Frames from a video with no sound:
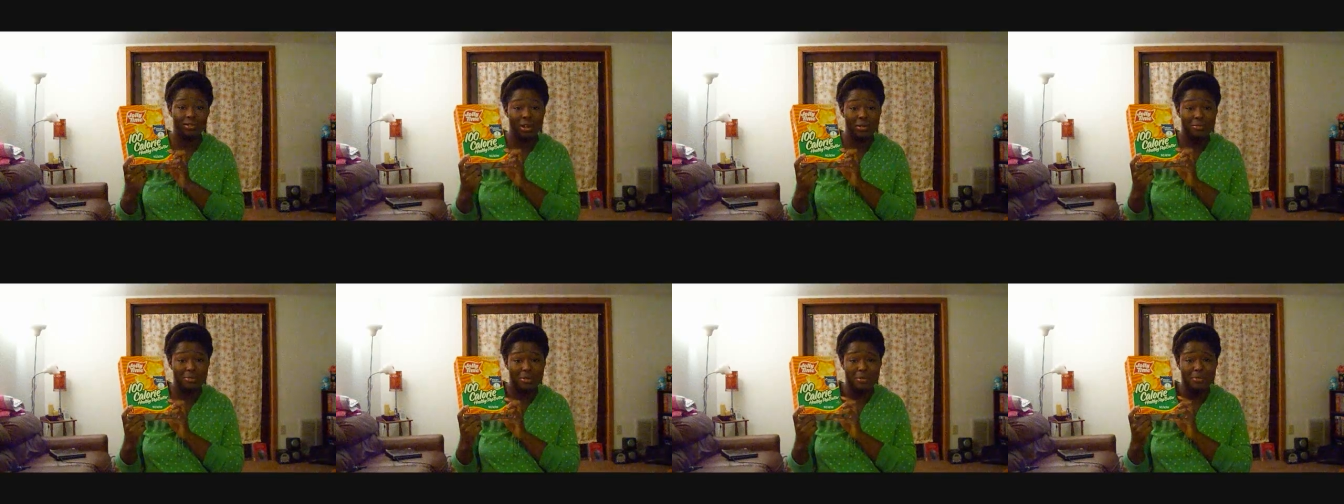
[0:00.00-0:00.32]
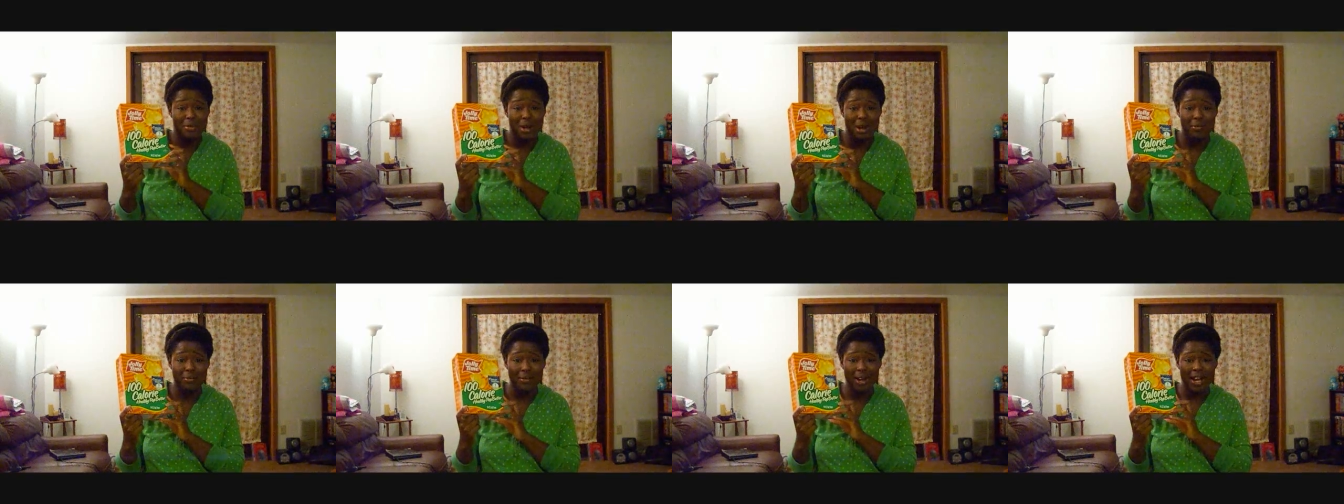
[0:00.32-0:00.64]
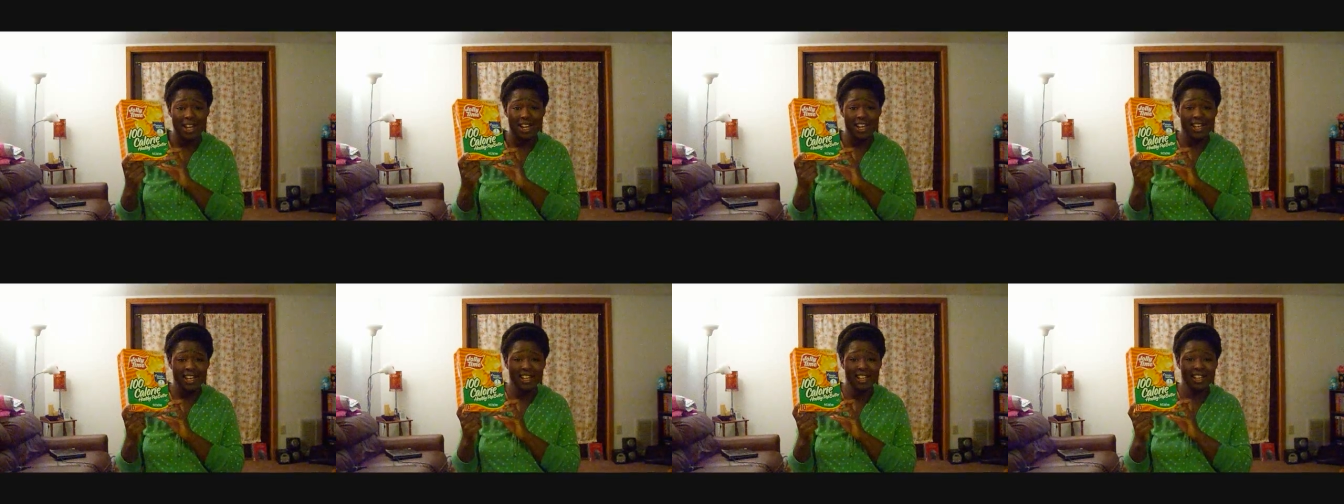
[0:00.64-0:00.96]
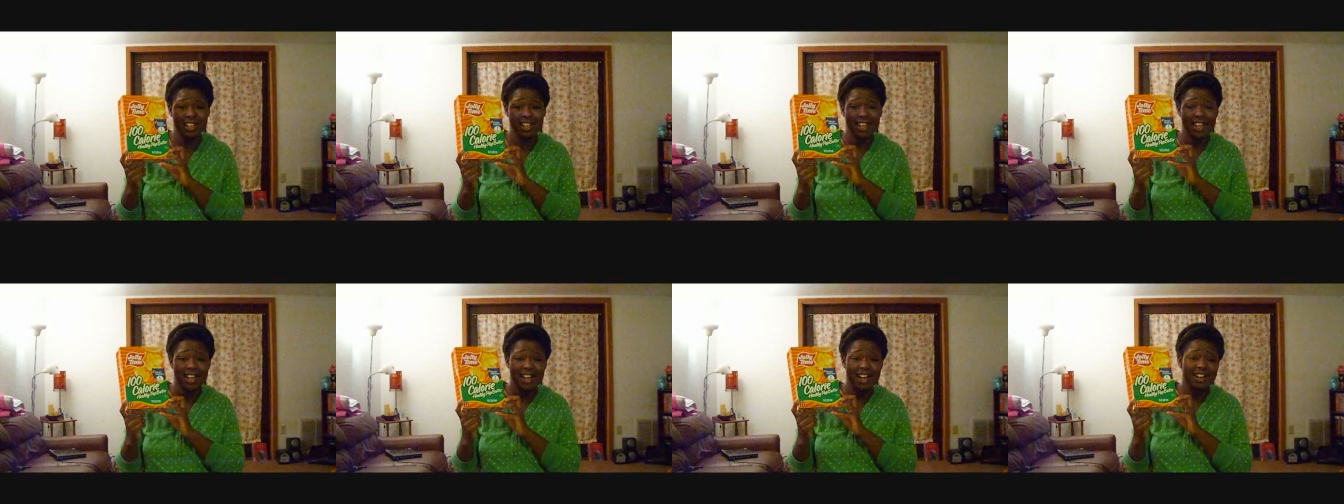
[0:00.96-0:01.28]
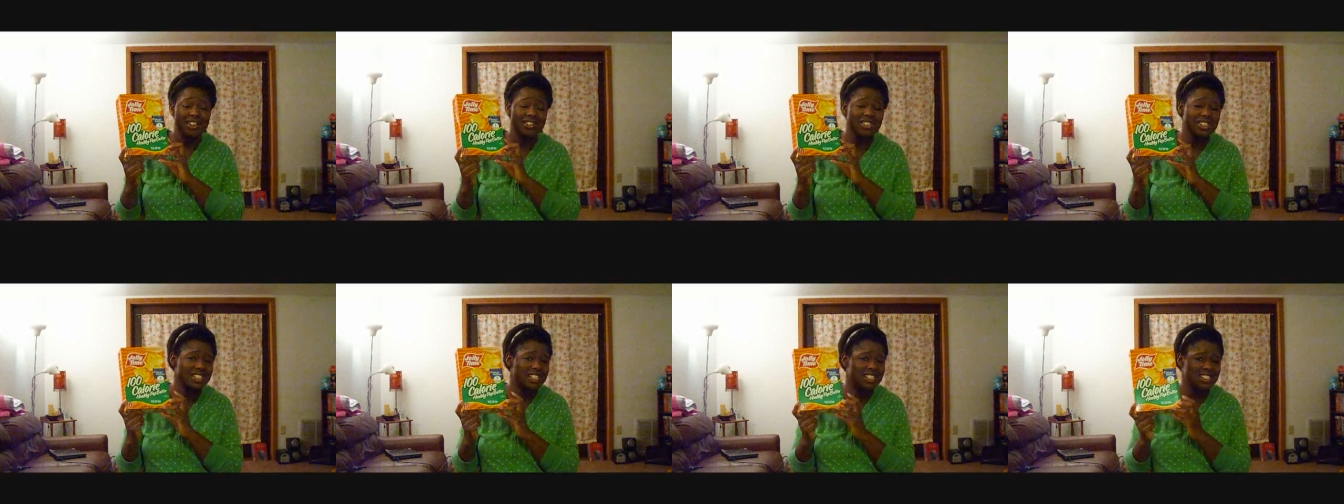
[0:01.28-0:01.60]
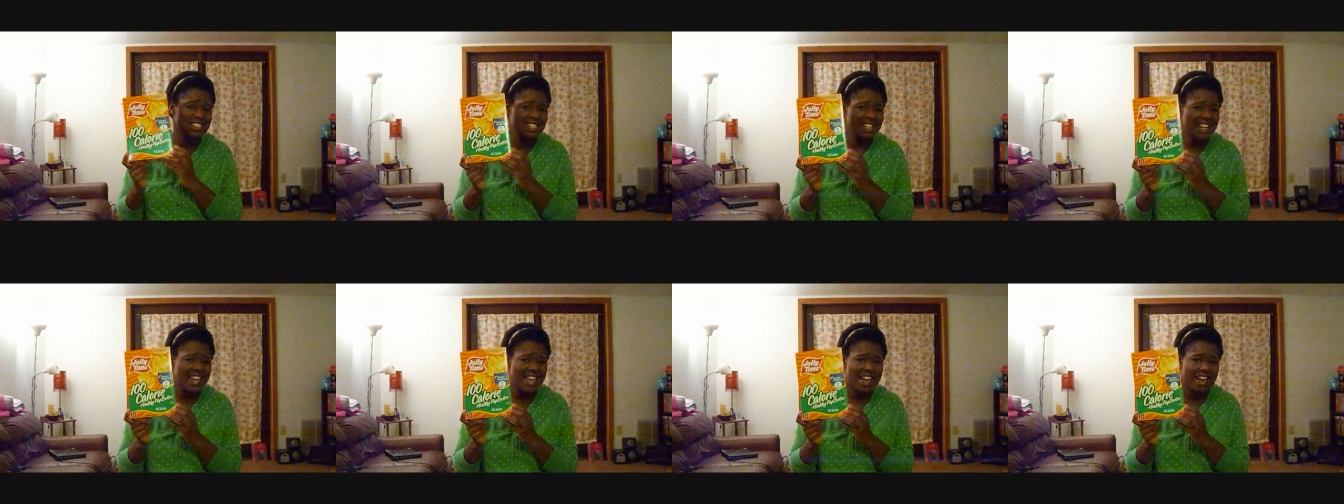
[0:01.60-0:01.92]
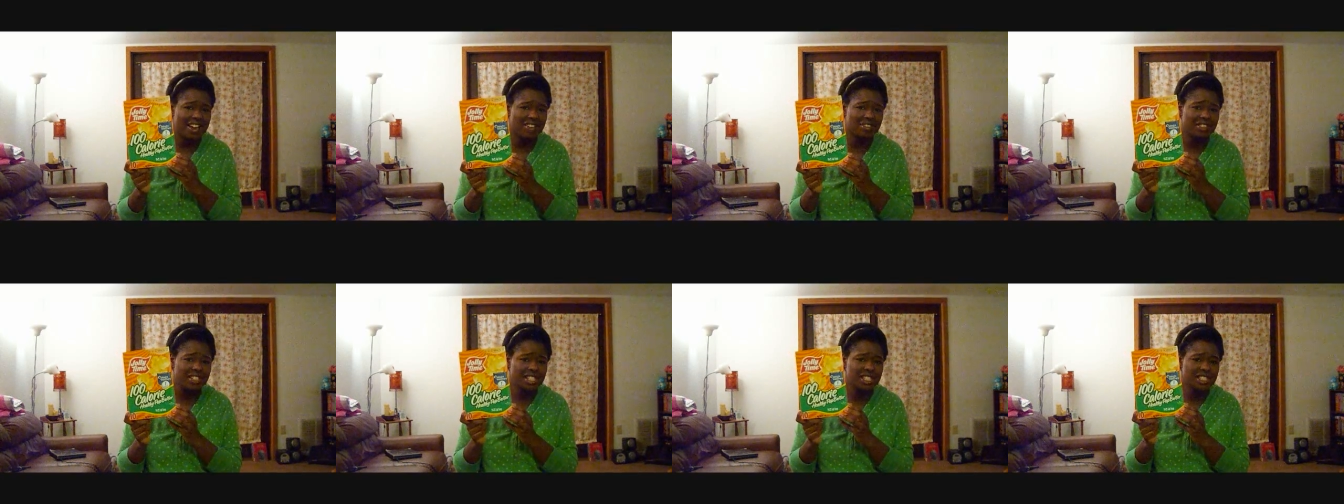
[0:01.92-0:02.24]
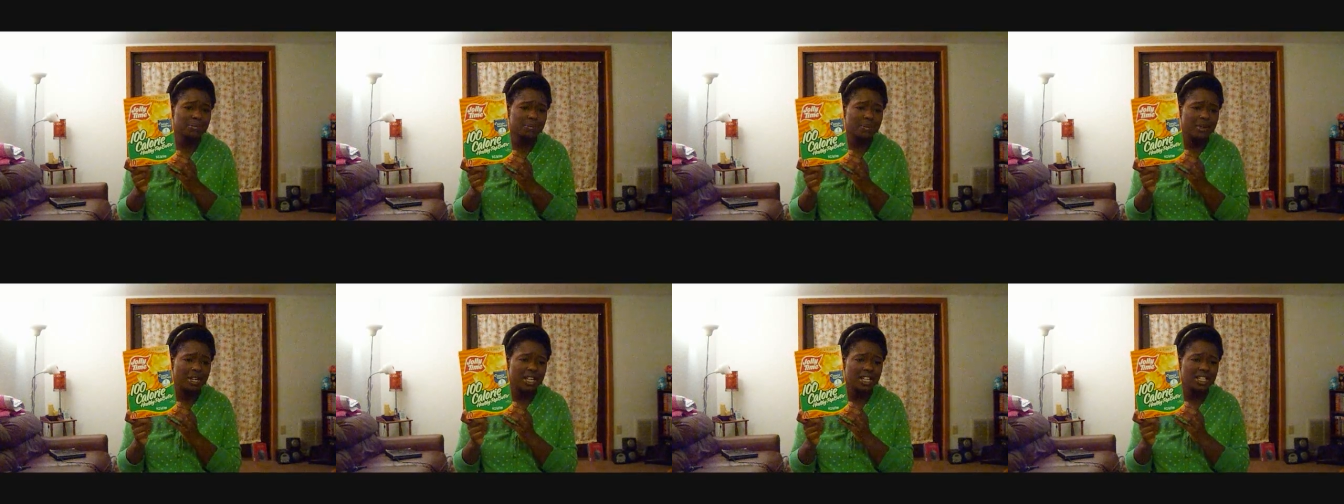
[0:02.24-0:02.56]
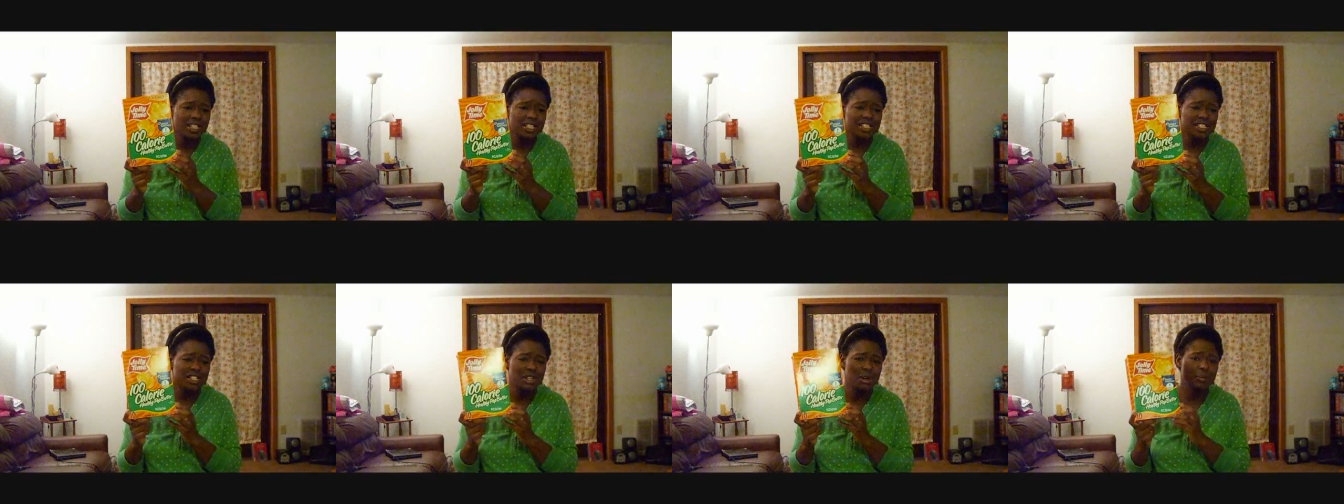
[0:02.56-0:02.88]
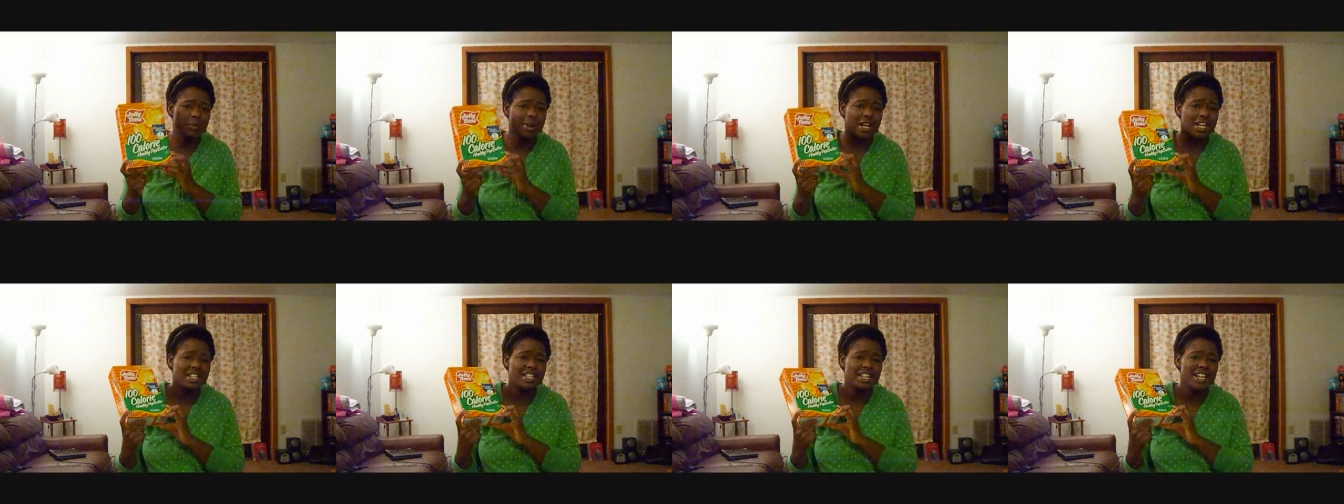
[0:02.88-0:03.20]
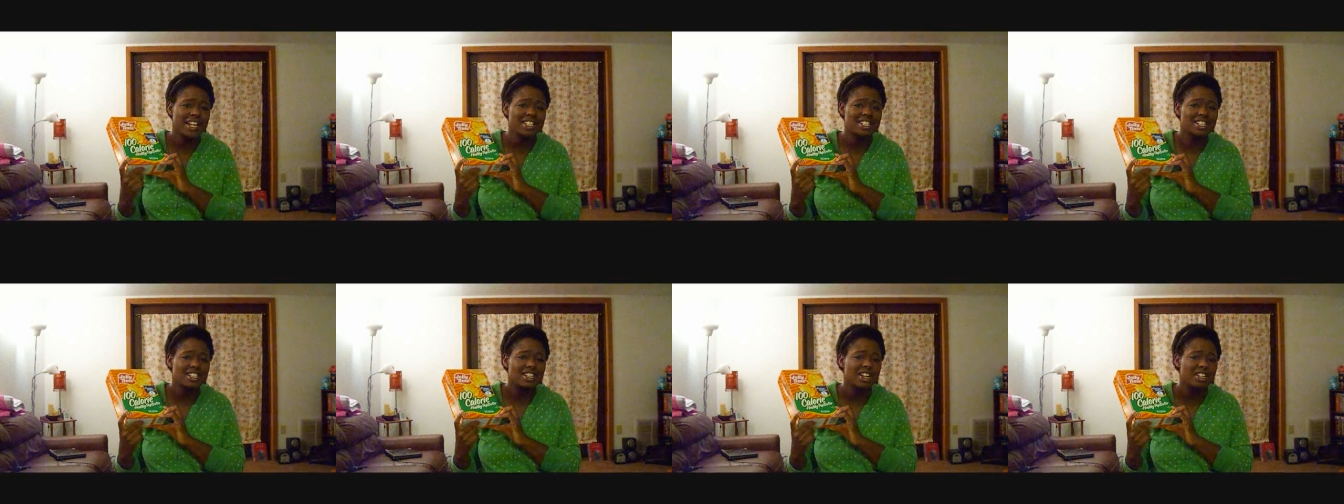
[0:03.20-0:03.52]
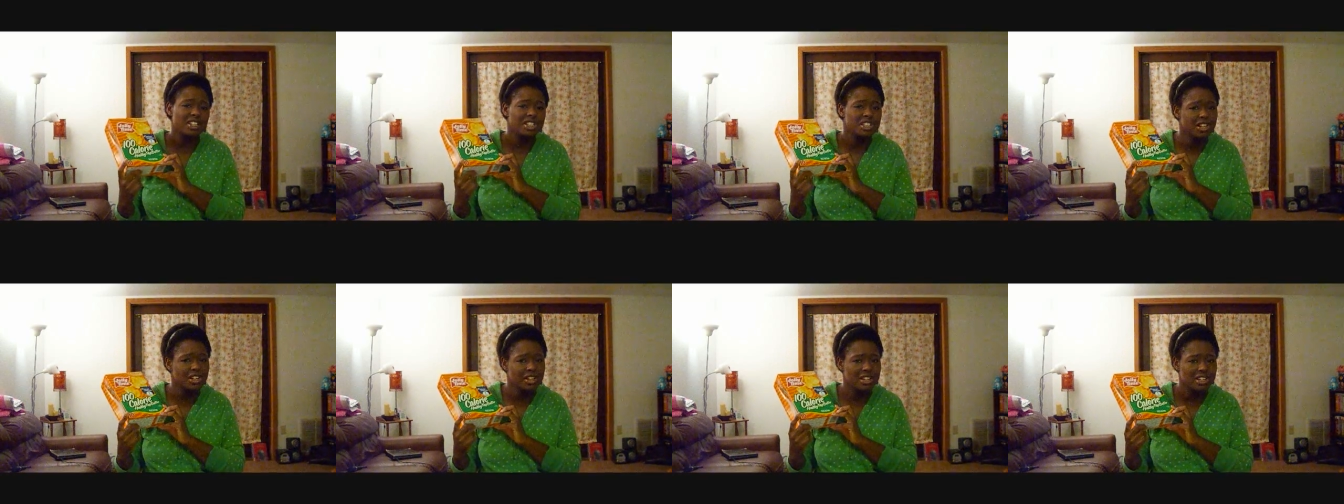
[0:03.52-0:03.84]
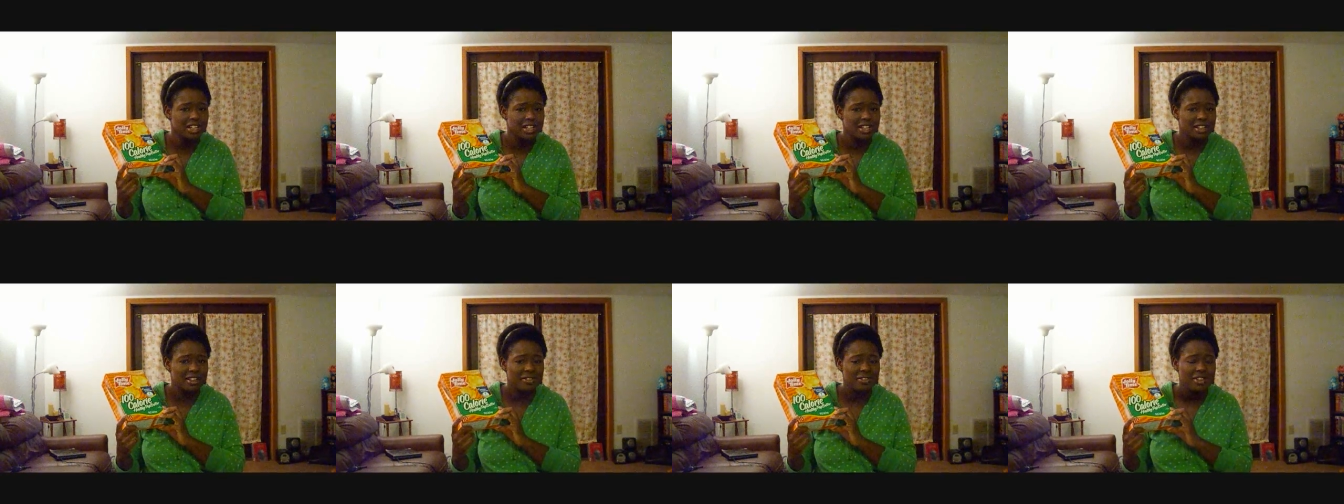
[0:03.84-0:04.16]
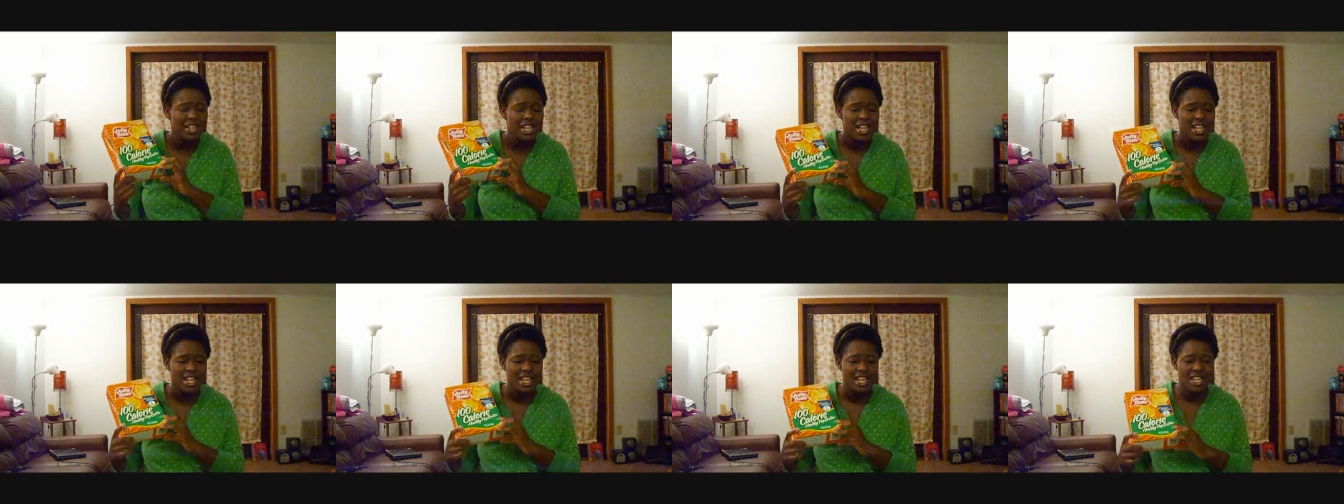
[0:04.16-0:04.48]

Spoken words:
the Rainbow by my house doesn't have this brand, so my next alternative